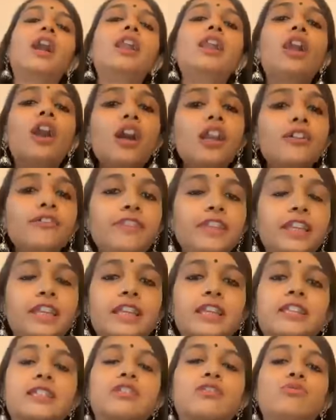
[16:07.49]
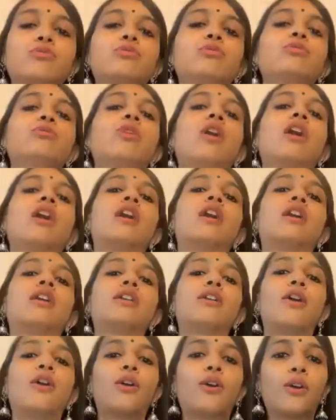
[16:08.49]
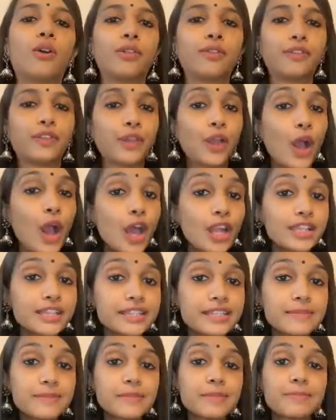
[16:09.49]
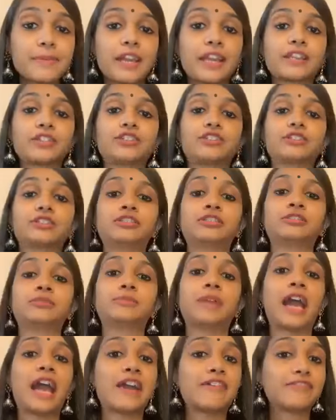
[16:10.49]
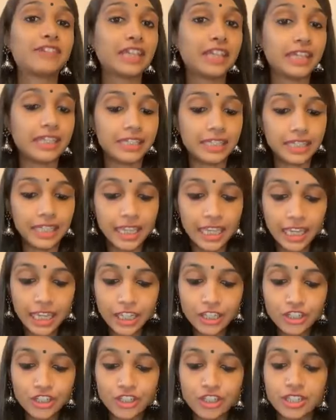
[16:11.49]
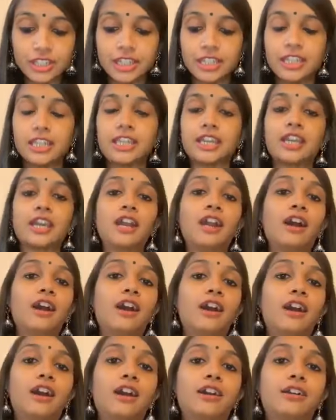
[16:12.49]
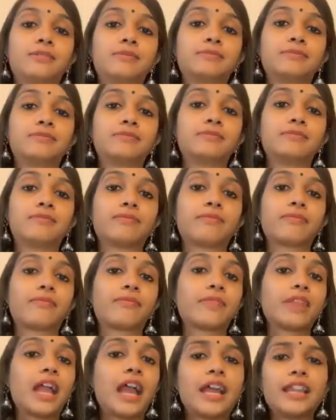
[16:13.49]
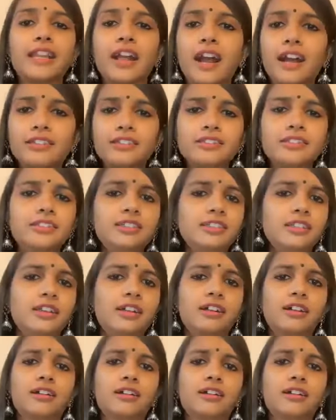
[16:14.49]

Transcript: A lot of the kids who are on the autism spectrum have ADHD and other